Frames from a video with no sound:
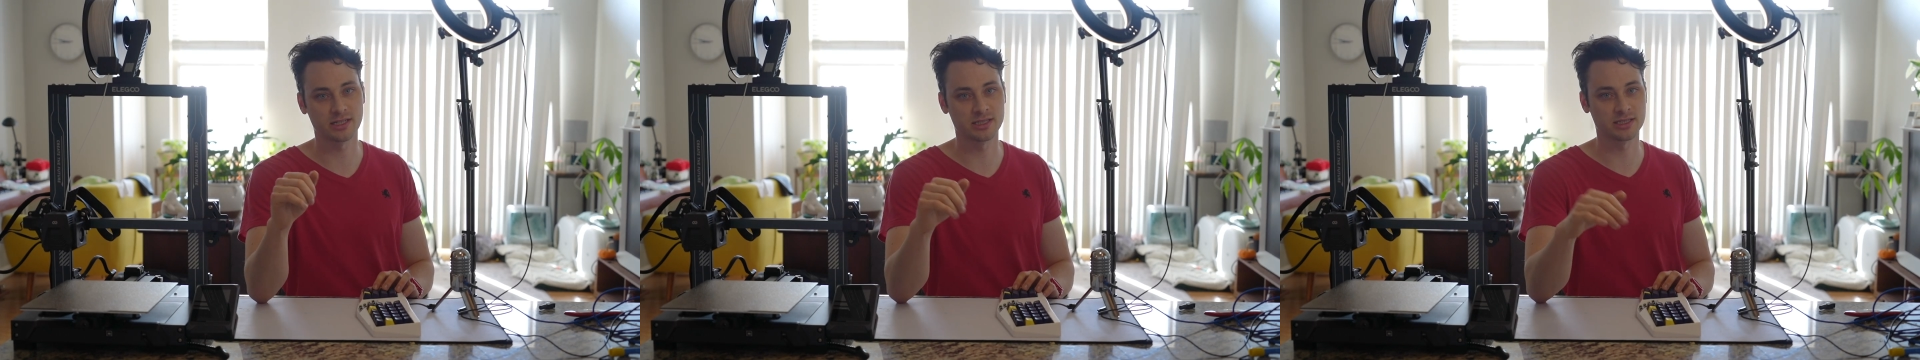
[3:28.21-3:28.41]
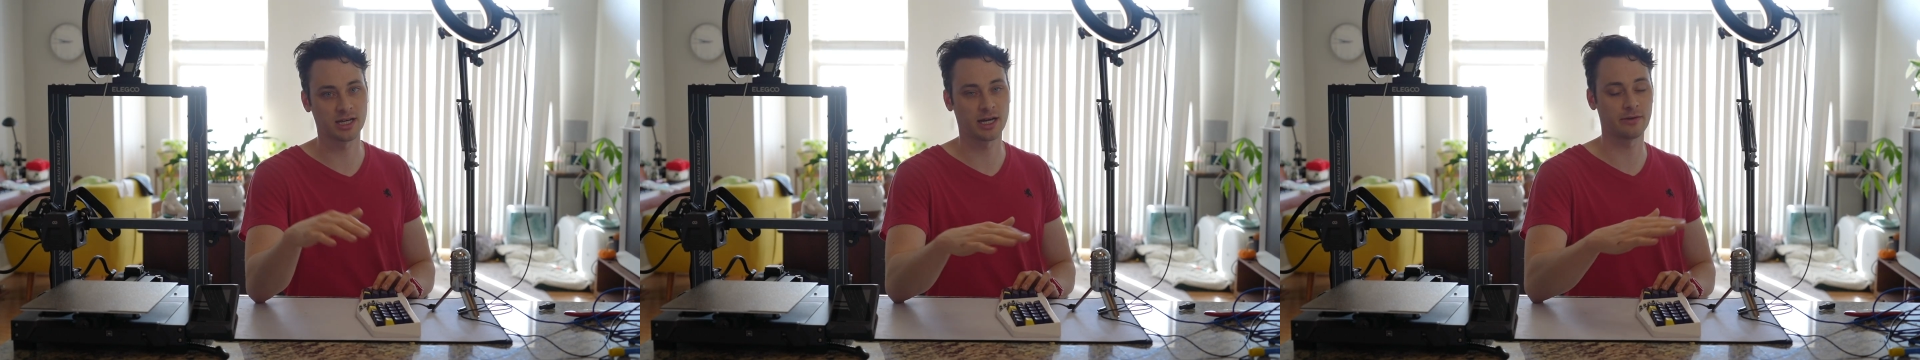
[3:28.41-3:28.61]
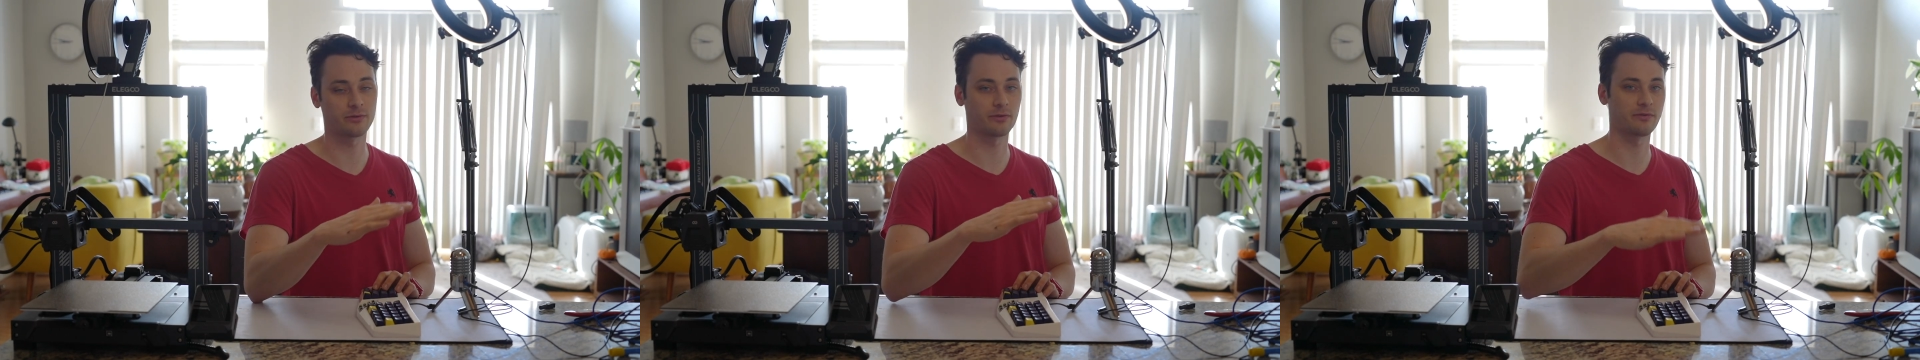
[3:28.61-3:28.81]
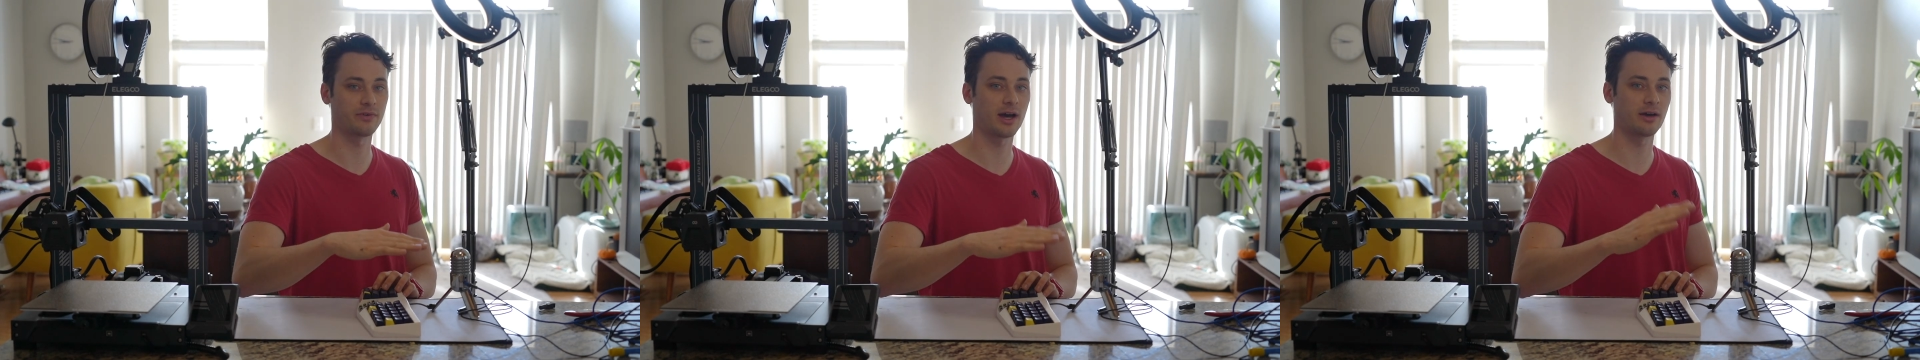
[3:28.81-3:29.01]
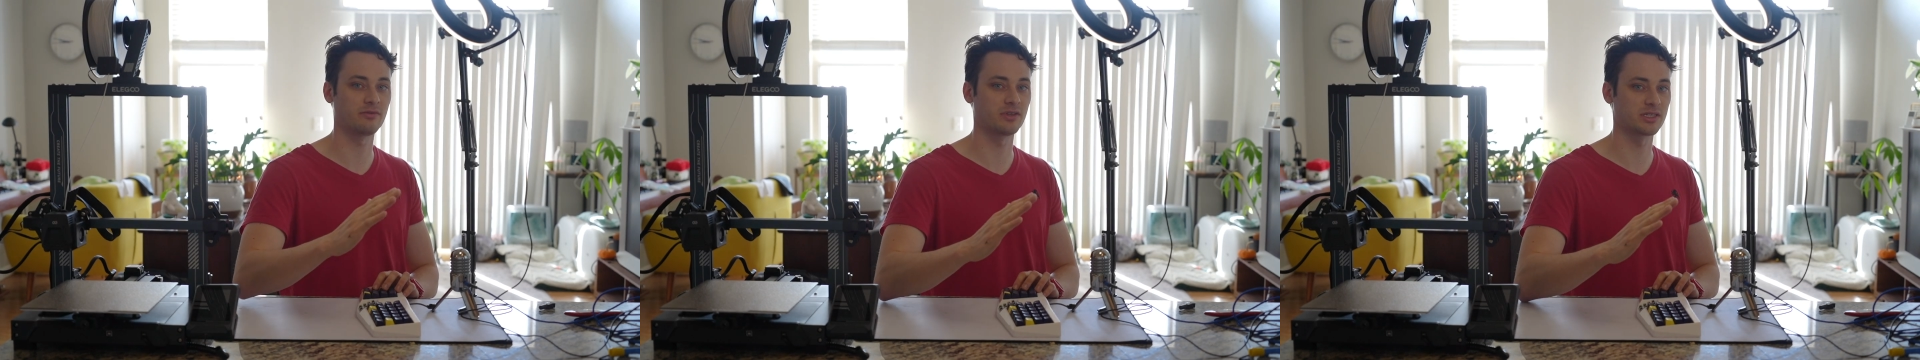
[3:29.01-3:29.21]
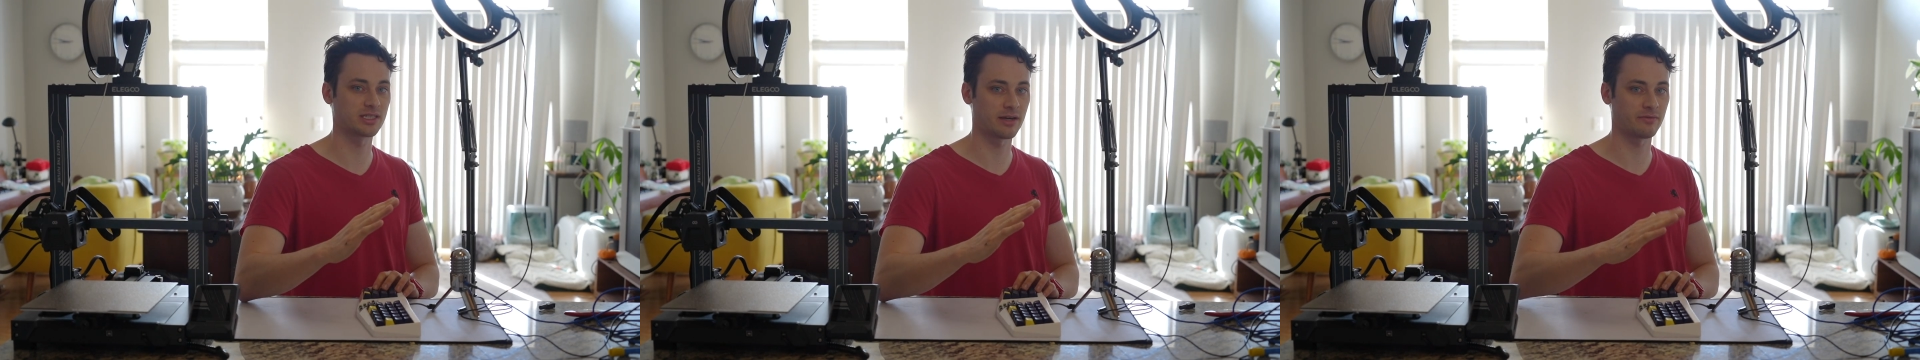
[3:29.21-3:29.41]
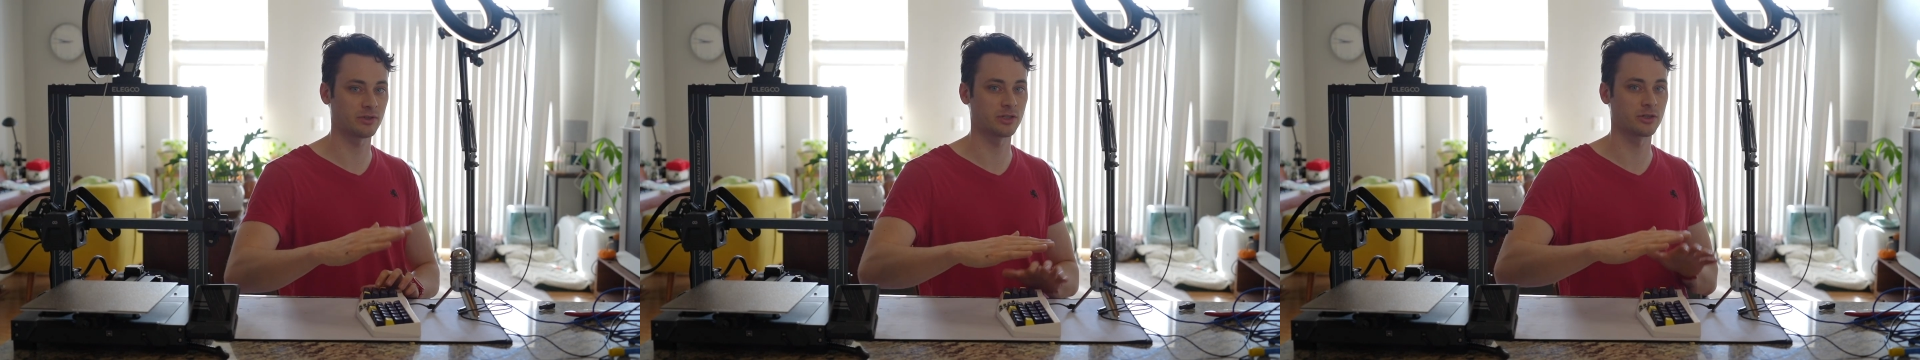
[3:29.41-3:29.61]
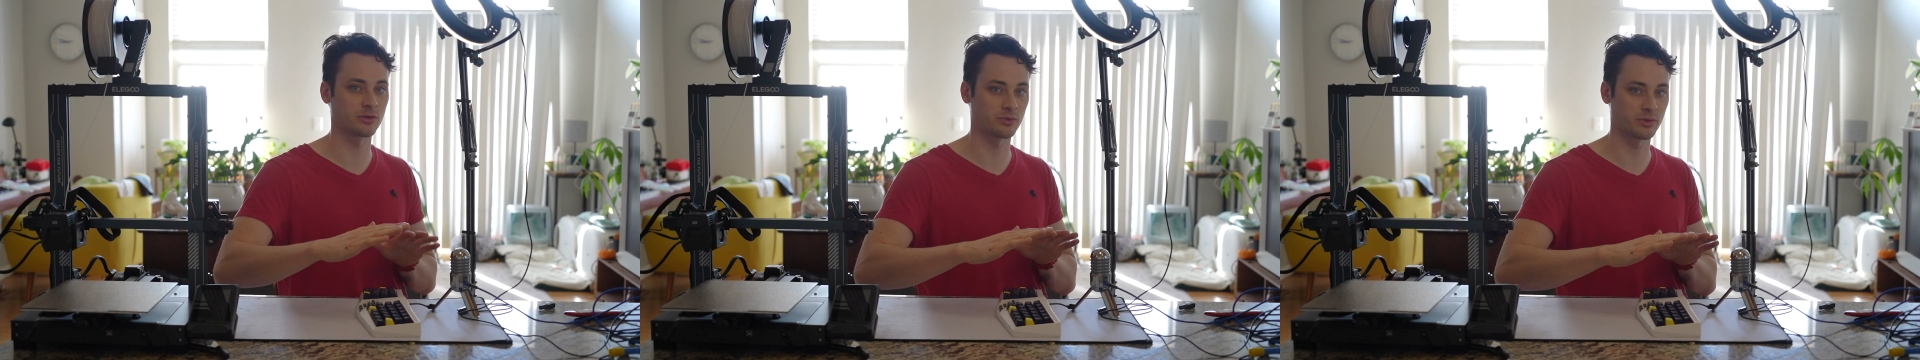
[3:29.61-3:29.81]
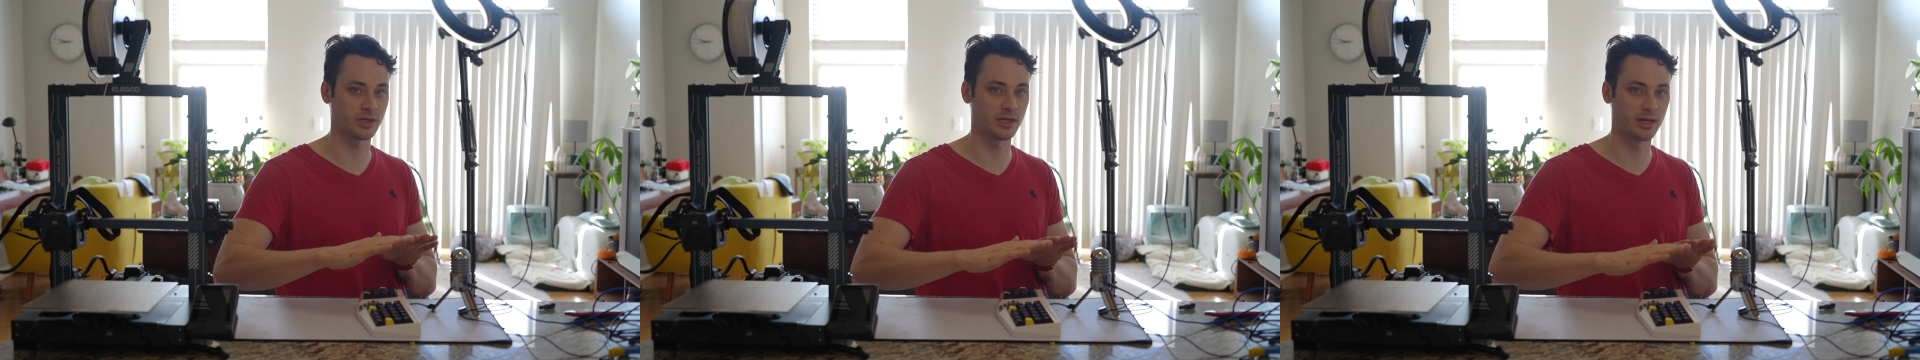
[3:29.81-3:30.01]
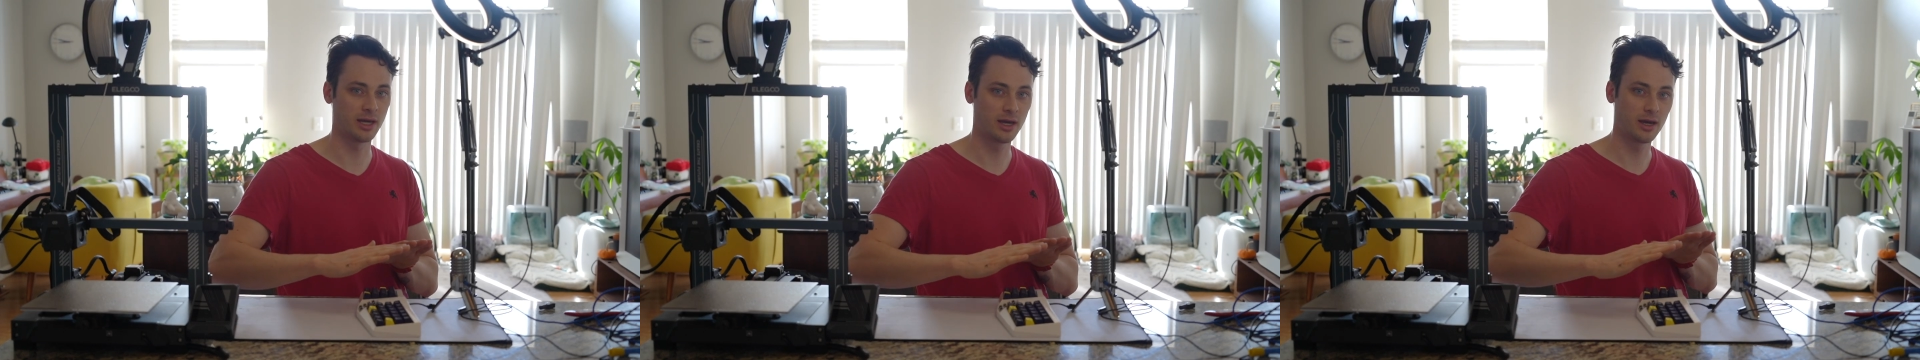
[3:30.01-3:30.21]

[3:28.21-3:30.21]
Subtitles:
designed for 5 to 7 degree